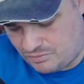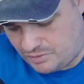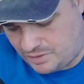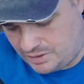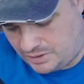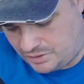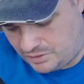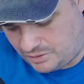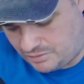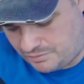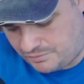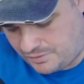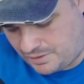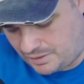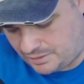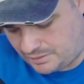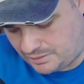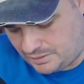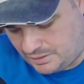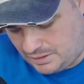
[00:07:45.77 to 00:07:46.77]
really good
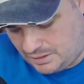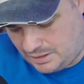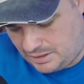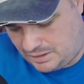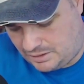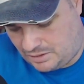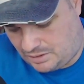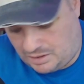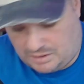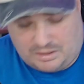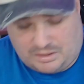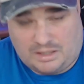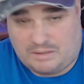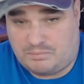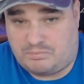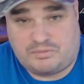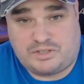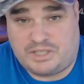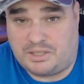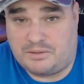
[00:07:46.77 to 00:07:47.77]
fun, and I
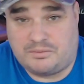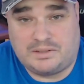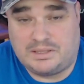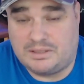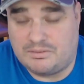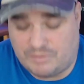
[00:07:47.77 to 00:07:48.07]
genuinely